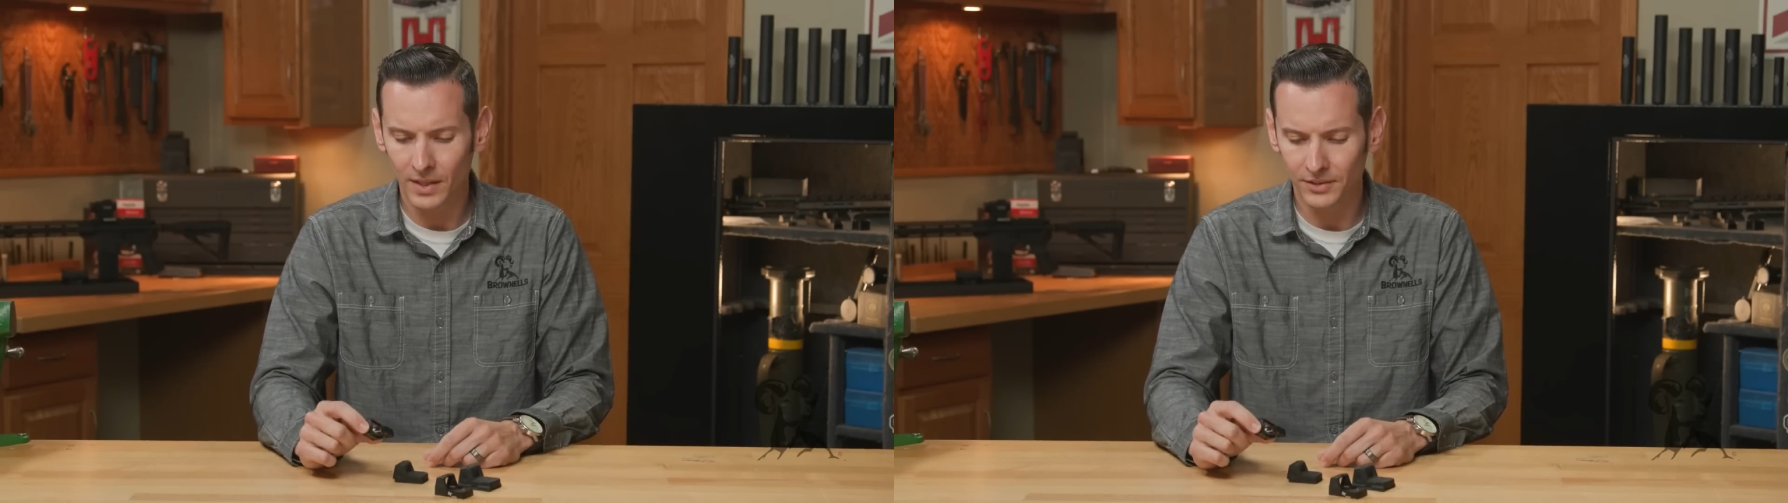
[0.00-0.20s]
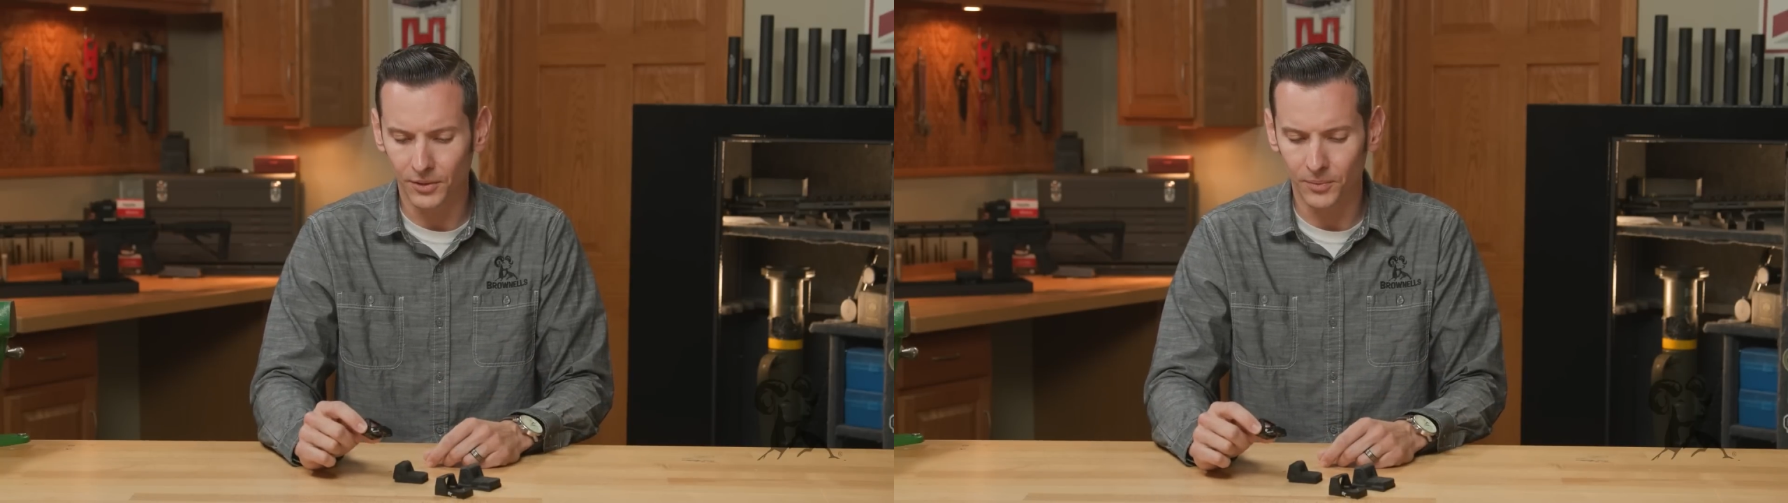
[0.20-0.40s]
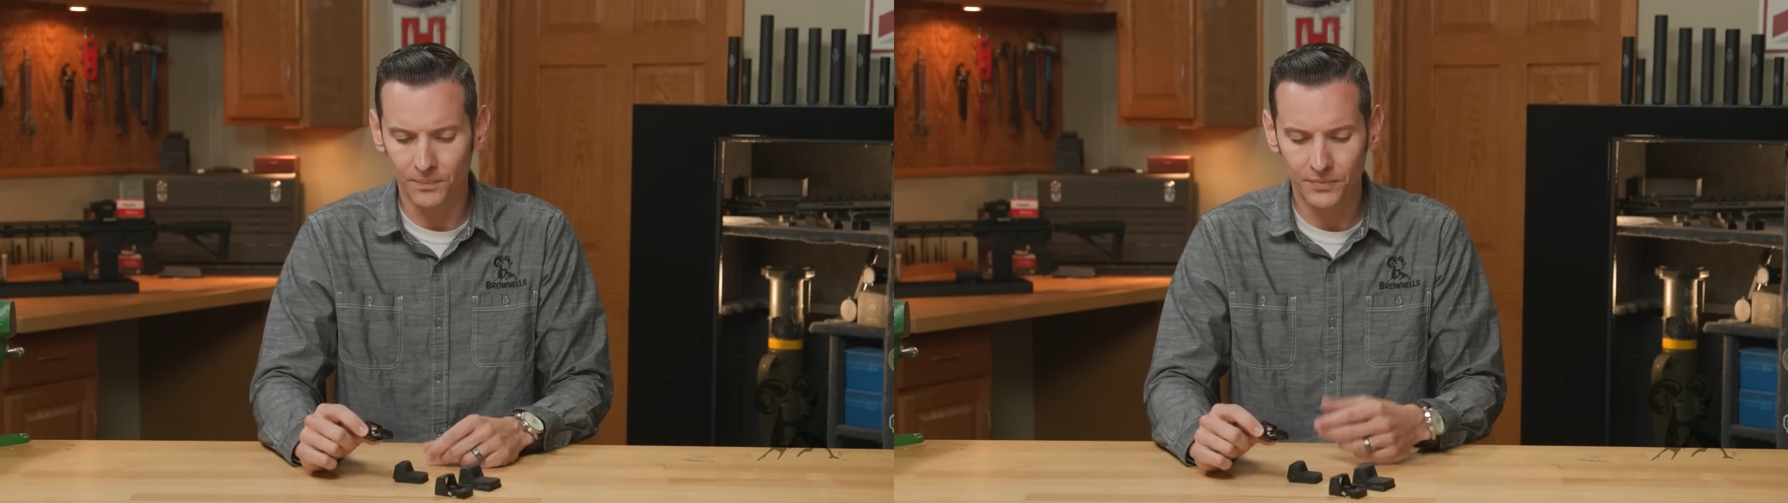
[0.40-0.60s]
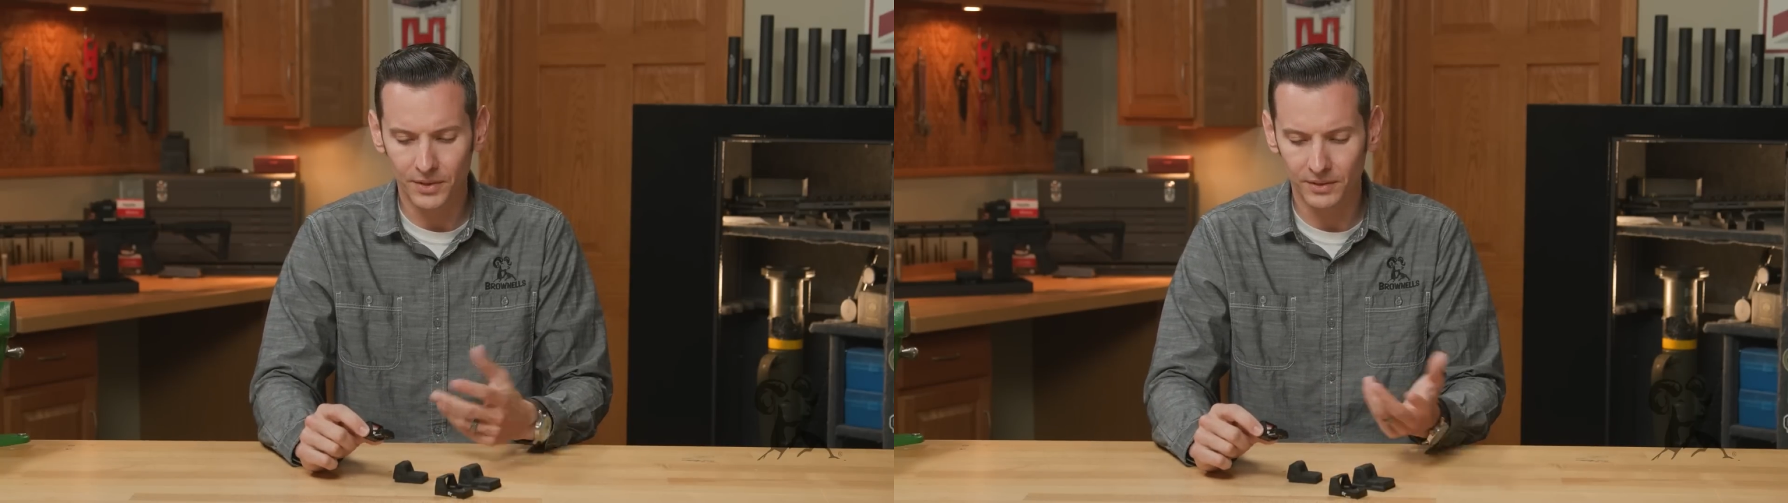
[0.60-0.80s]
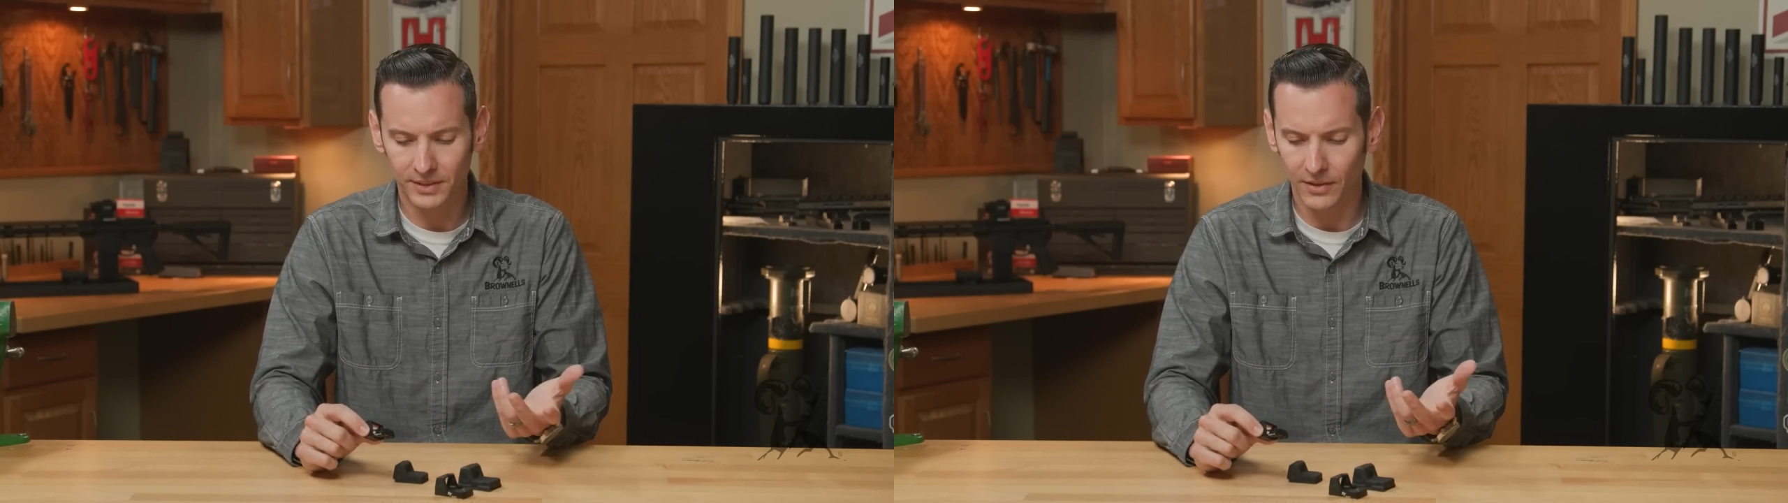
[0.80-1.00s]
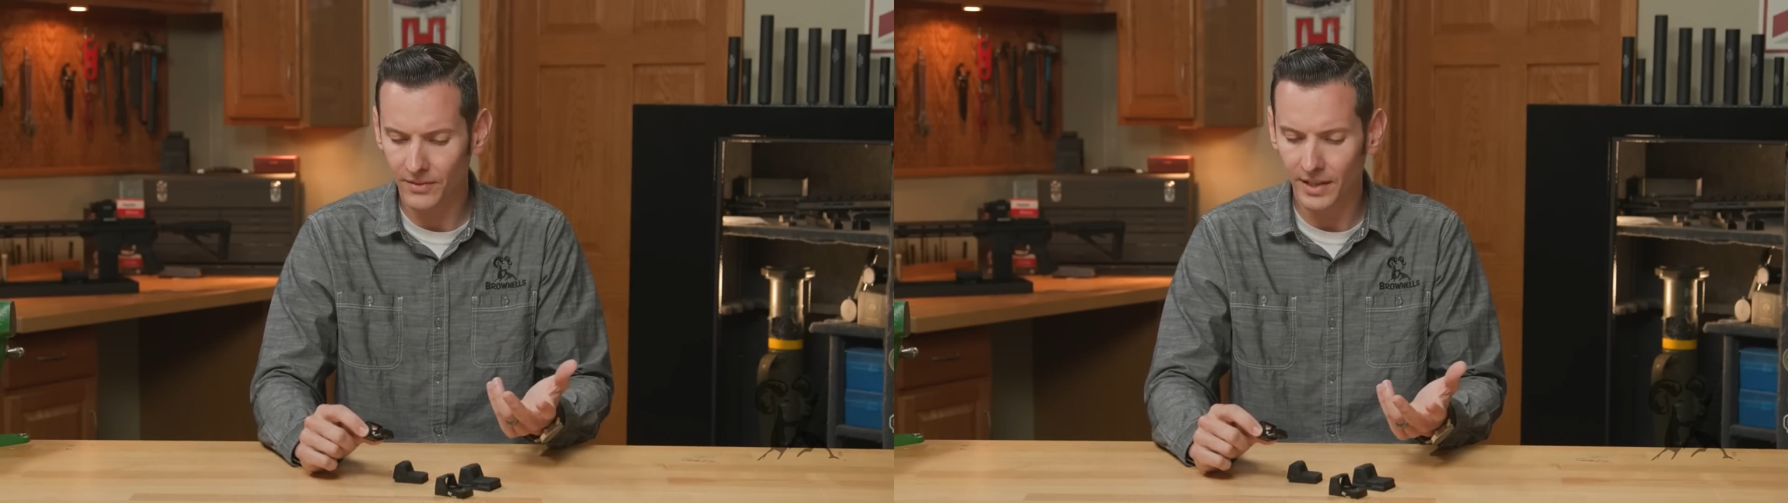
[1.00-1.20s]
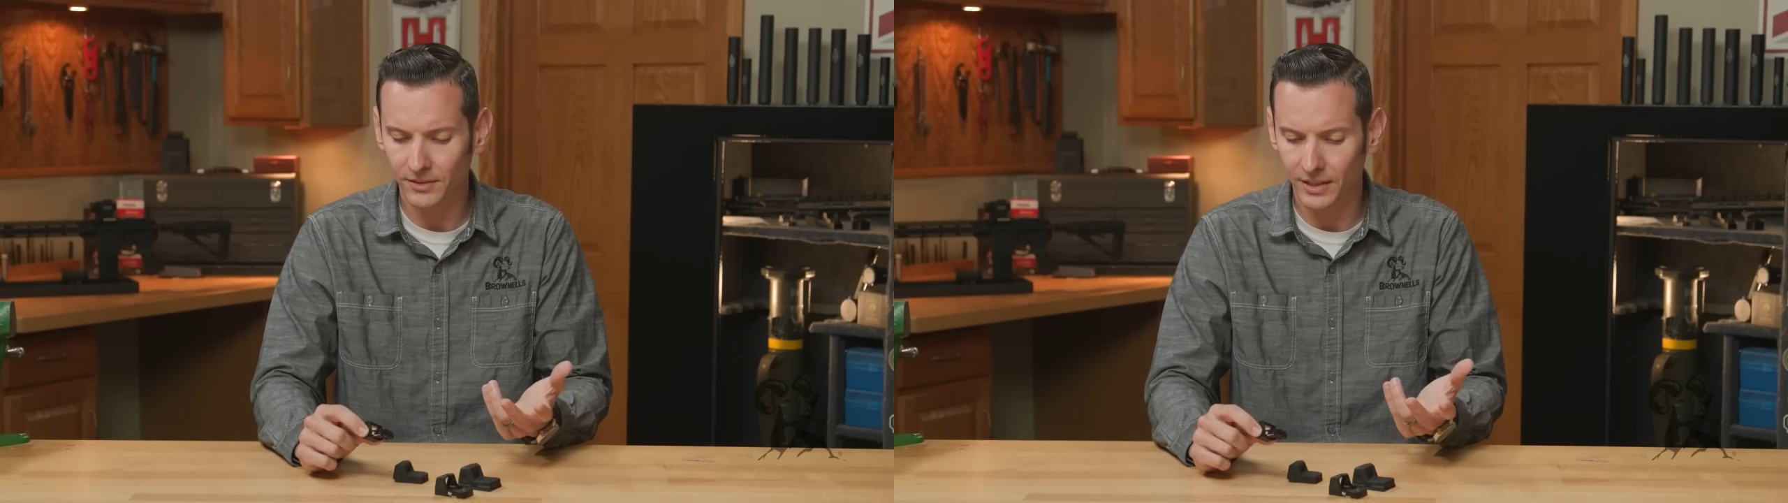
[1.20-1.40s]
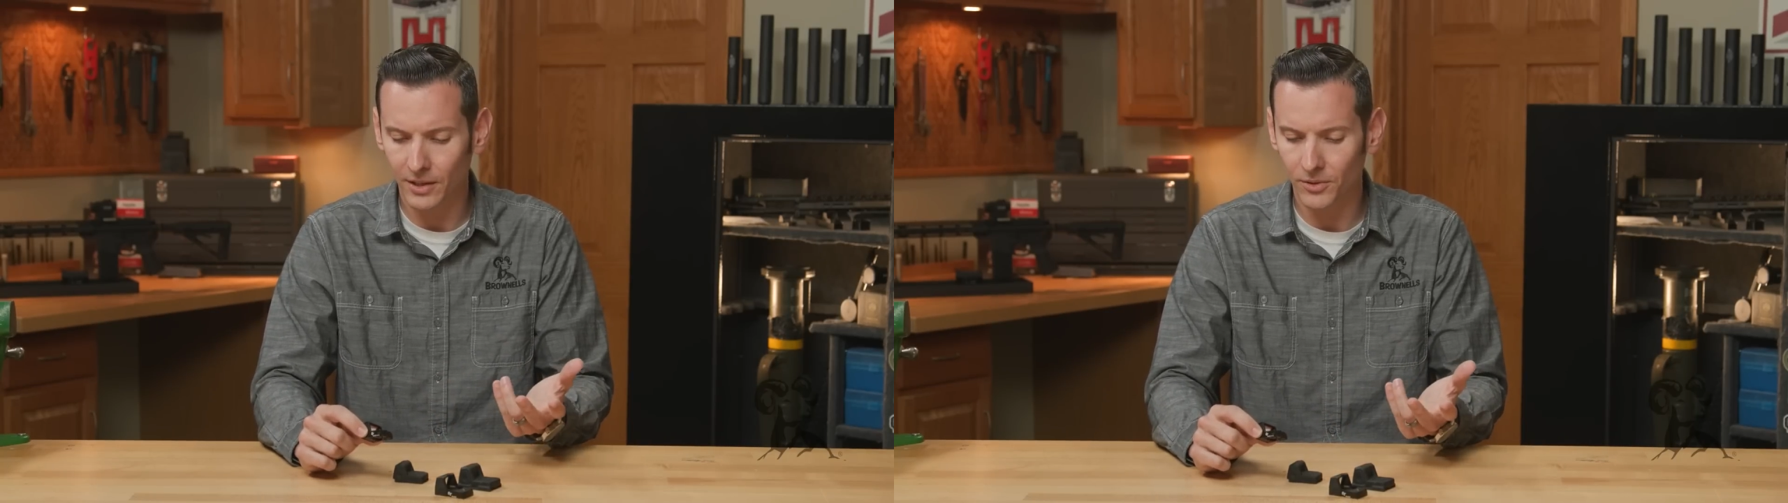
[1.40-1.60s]
So
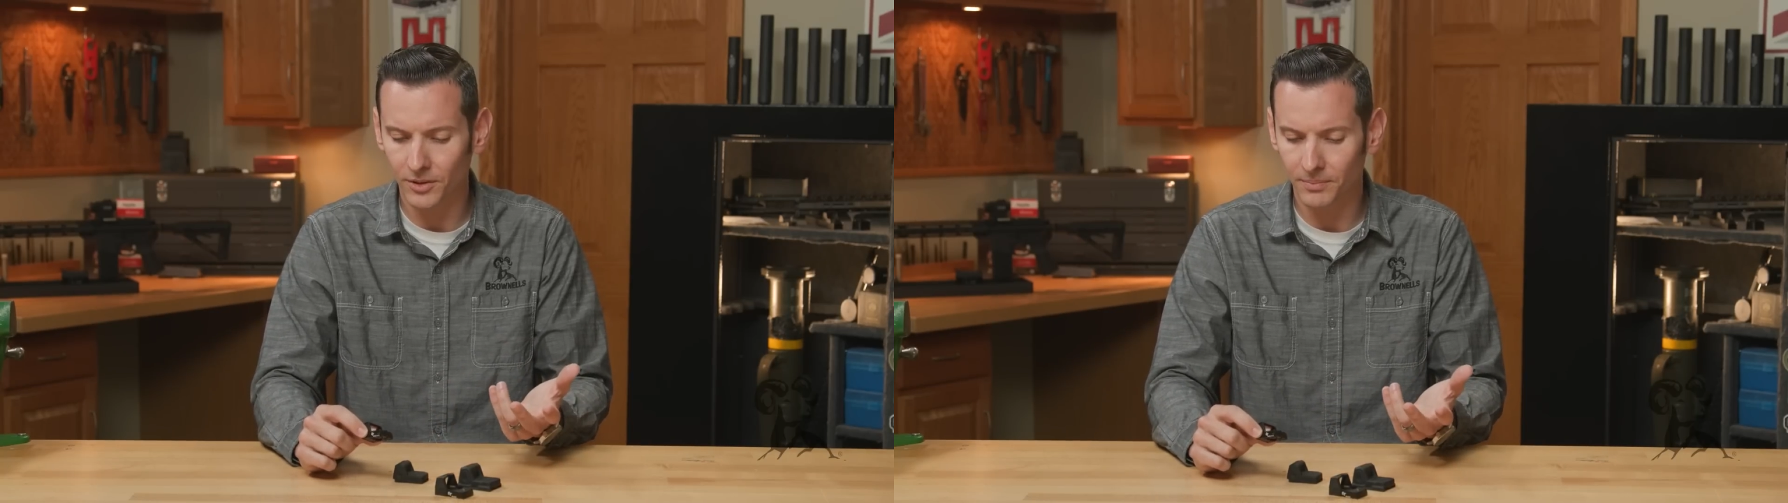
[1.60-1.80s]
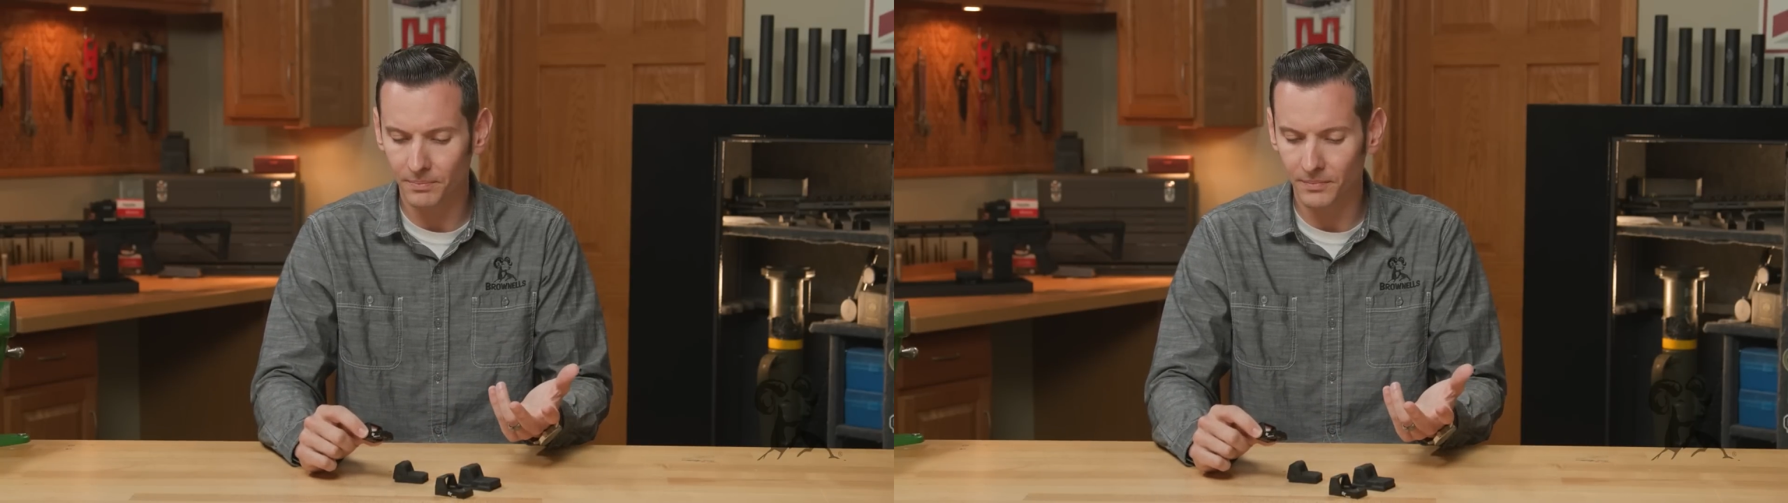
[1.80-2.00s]
7,000 hour